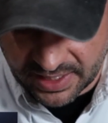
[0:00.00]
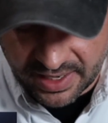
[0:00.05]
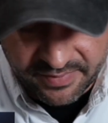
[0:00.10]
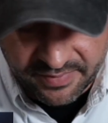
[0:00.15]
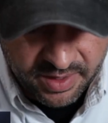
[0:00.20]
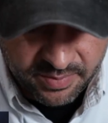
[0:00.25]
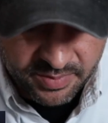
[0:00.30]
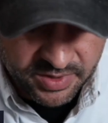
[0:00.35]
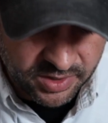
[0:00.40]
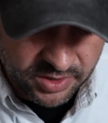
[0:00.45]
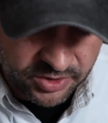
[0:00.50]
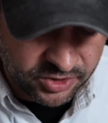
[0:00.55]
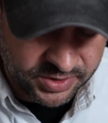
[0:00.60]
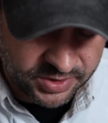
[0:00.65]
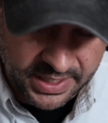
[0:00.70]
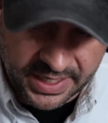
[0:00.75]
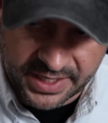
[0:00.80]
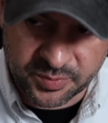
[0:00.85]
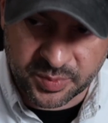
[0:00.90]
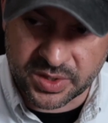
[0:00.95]
ammunition
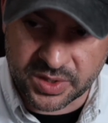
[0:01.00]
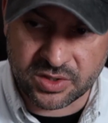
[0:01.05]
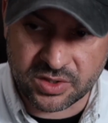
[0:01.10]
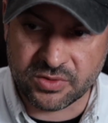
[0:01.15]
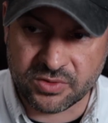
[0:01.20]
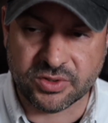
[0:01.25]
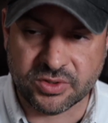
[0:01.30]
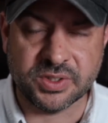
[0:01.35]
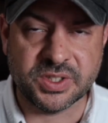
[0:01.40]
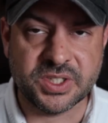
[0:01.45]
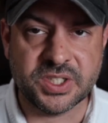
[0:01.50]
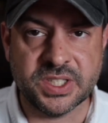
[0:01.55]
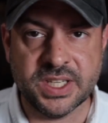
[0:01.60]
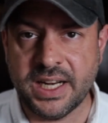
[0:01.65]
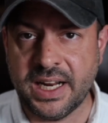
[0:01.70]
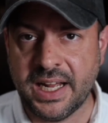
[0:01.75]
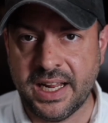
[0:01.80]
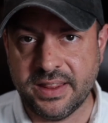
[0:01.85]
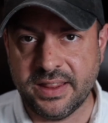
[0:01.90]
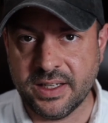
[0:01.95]
has been used on a set.
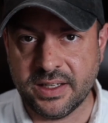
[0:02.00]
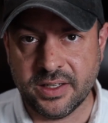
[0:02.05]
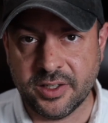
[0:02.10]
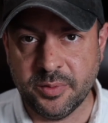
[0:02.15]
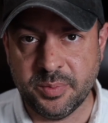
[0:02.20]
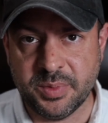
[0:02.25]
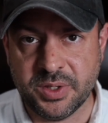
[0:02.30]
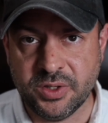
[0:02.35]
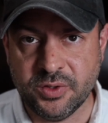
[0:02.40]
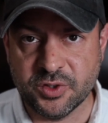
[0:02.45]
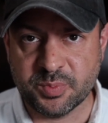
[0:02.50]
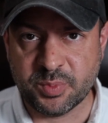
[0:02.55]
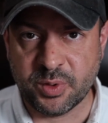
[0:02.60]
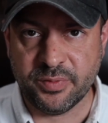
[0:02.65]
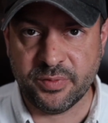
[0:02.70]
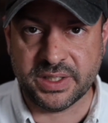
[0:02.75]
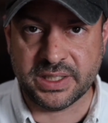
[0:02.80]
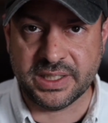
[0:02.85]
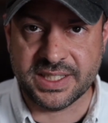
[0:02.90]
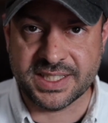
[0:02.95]
I think it could be used
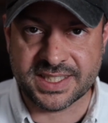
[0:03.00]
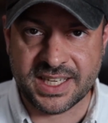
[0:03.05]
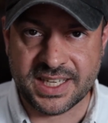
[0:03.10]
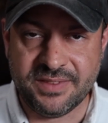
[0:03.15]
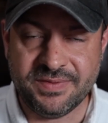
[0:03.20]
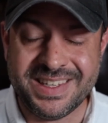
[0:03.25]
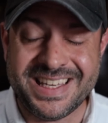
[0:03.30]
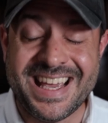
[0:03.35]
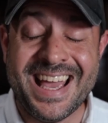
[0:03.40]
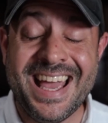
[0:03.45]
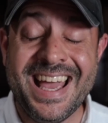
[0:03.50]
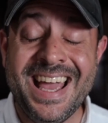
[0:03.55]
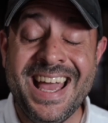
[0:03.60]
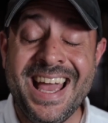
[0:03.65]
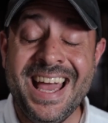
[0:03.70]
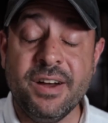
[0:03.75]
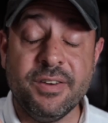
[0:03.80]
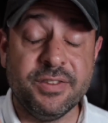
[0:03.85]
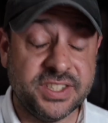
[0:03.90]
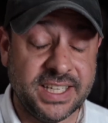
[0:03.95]
perfectly
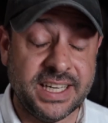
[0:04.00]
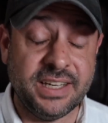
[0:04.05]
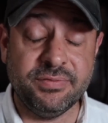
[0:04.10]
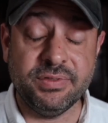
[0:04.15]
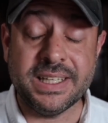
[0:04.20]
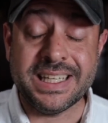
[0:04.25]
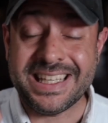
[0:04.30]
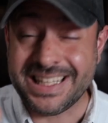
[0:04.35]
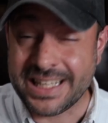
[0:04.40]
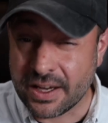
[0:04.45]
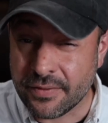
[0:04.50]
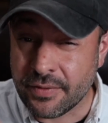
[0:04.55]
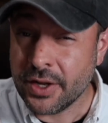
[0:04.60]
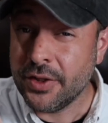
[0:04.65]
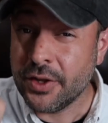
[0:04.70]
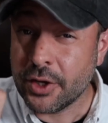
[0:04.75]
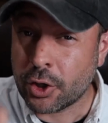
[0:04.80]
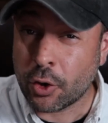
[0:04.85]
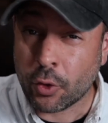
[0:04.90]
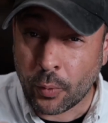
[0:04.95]
safely given
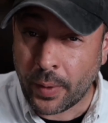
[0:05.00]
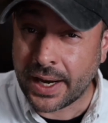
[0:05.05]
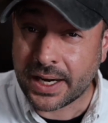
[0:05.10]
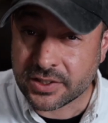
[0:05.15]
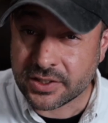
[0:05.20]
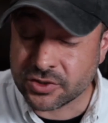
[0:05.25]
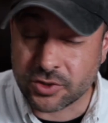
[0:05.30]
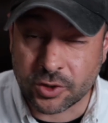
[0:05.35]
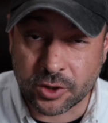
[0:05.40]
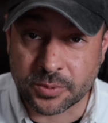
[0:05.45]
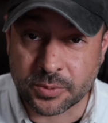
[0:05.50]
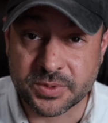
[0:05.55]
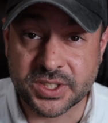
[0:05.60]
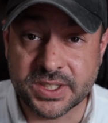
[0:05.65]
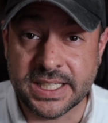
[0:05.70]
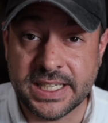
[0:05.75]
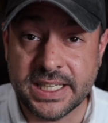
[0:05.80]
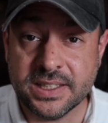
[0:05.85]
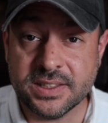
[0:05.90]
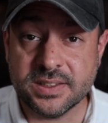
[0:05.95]
the correct
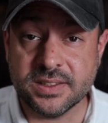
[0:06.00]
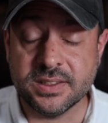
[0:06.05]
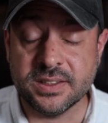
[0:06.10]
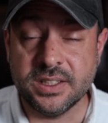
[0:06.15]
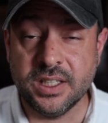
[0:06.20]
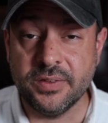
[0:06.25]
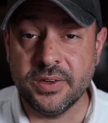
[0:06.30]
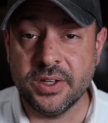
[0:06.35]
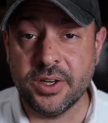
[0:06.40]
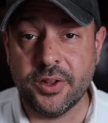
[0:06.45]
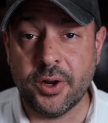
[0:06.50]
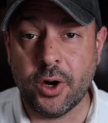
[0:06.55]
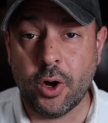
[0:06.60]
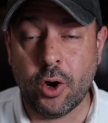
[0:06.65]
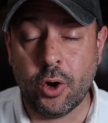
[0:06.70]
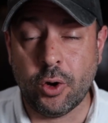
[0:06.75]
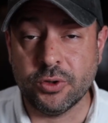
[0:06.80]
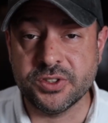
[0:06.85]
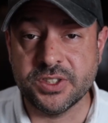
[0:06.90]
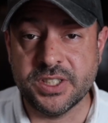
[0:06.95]
circumstance, given that
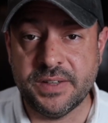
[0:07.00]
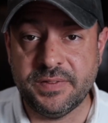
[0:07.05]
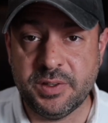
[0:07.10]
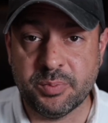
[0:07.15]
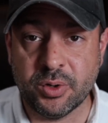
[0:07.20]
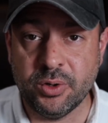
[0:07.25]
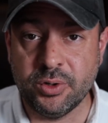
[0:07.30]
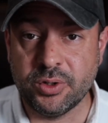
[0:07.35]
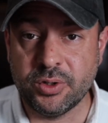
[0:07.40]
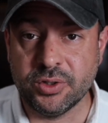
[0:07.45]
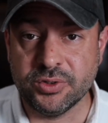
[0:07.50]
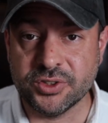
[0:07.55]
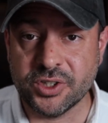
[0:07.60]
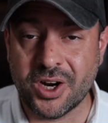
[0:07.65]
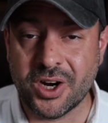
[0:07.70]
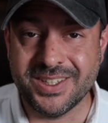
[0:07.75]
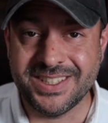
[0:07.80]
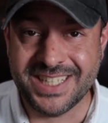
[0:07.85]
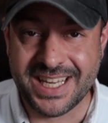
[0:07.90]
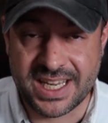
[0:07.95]
all safety protocols
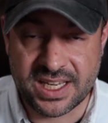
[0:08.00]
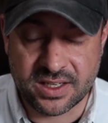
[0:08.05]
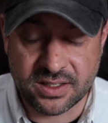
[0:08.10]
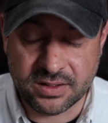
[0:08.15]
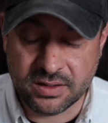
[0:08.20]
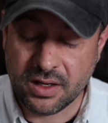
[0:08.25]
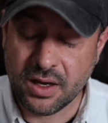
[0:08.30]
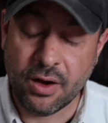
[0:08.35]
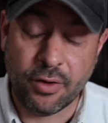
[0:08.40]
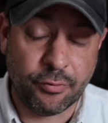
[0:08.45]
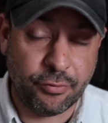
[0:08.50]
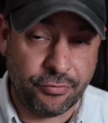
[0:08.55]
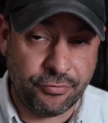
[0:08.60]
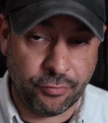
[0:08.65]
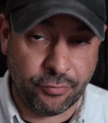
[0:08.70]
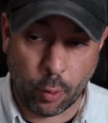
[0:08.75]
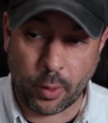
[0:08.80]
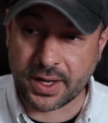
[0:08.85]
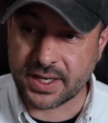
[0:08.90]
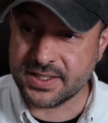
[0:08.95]
are taken.
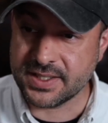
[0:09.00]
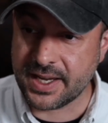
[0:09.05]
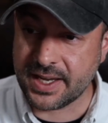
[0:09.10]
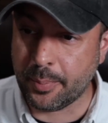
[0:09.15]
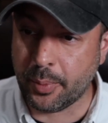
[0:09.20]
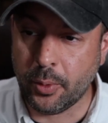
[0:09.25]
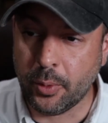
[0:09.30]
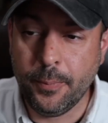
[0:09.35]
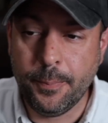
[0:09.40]
For example,